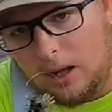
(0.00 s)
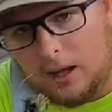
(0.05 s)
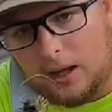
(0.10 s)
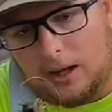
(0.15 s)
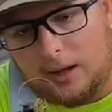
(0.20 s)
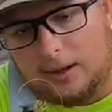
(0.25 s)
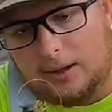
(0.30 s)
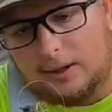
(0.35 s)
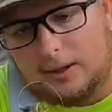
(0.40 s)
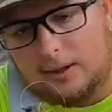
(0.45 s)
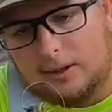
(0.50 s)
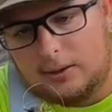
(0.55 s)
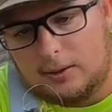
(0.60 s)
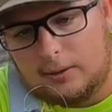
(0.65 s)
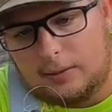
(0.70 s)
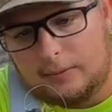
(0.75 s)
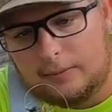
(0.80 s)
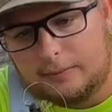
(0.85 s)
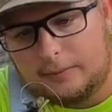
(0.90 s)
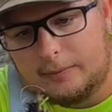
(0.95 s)
I
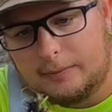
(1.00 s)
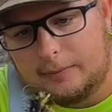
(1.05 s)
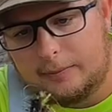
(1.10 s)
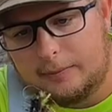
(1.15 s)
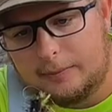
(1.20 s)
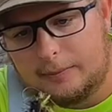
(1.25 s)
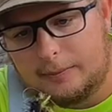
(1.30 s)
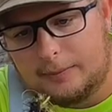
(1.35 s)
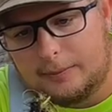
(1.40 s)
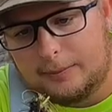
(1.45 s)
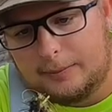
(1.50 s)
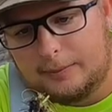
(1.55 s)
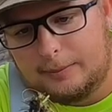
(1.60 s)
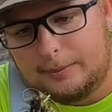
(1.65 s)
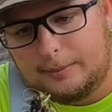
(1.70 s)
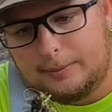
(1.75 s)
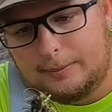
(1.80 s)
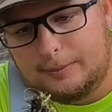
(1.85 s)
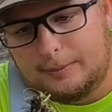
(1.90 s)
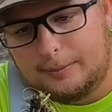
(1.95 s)

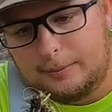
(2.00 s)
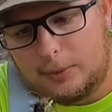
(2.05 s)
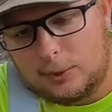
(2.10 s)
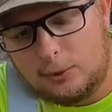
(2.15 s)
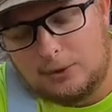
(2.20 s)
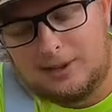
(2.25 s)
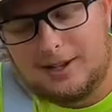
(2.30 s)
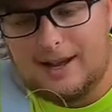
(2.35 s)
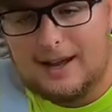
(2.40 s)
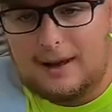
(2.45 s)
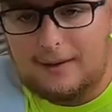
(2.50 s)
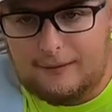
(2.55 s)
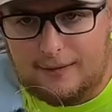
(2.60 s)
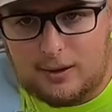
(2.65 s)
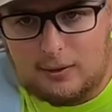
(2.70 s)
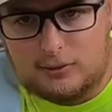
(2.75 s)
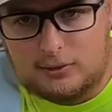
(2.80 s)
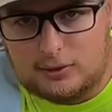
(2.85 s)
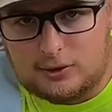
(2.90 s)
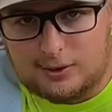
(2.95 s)
use a half
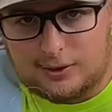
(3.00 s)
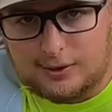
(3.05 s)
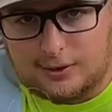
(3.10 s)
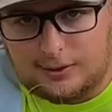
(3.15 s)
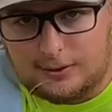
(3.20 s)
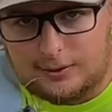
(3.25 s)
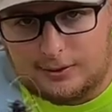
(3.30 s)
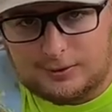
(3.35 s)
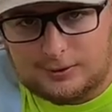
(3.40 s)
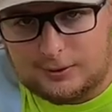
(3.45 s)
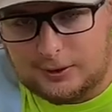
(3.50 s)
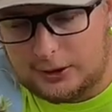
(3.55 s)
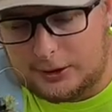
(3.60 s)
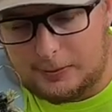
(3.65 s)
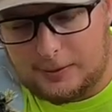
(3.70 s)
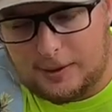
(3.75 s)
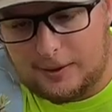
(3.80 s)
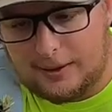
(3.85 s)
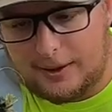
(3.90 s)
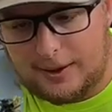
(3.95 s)
ounce jig just
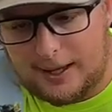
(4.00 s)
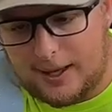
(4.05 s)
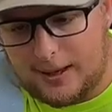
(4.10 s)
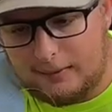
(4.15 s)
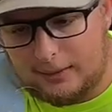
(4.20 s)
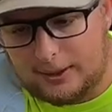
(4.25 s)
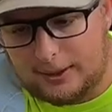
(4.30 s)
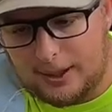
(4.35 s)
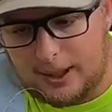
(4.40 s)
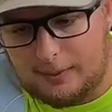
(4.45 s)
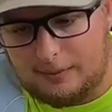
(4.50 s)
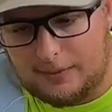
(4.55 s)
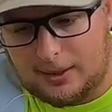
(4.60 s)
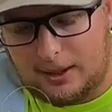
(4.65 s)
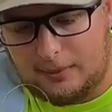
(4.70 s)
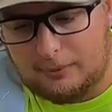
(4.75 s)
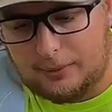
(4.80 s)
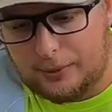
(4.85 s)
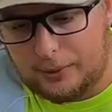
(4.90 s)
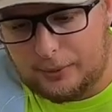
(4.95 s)
about every time that
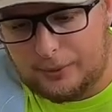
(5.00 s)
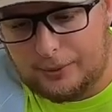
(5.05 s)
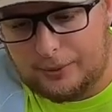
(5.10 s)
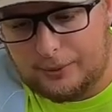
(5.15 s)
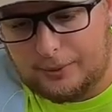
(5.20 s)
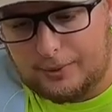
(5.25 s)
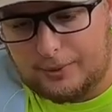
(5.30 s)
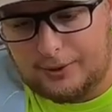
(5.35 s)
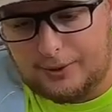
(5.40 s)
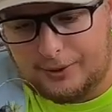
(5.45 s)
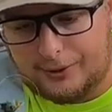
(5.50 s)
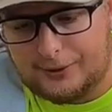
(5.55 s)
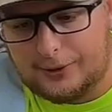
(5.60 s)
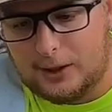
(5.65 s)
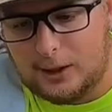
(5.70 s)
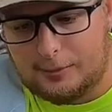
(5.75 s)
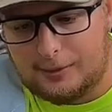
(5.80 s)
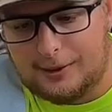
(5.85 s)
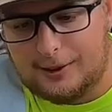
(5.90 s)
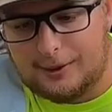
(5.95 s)
I'm throwing one. It's
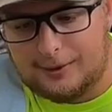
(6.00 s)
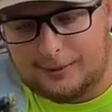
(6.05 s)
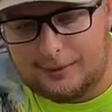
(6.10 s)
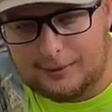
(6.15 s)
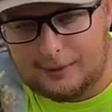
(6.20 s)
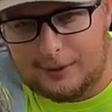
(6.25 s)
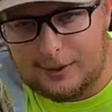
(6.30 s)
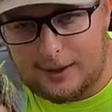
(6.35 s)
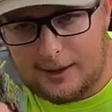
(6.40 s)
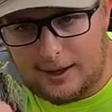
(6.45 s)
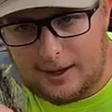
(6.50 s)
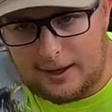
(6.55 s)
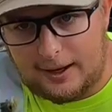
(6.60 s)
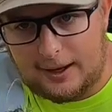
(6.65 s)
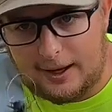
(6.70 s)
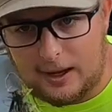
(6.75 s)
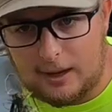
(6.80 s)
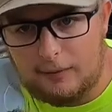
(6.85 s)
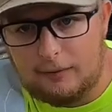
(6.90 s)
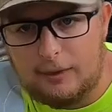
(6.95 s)
gonna be a, a
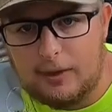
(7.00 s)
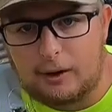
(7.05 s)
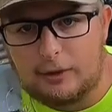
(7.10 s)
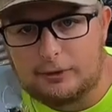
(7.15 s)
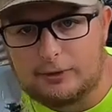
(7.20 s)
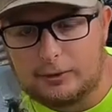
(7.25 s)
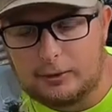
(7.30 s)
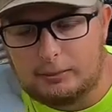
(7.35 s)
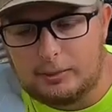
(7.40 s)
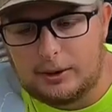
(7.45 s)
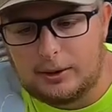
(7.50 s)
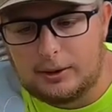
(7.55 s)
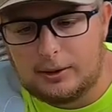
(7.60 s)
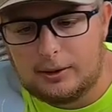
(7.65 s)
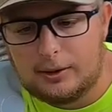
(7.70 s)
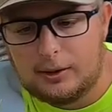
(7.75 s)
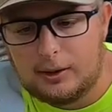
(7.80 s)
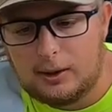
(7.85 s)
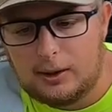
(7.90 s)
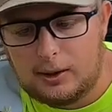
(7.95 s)
half ounce or
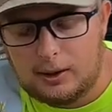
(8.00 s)
bigger.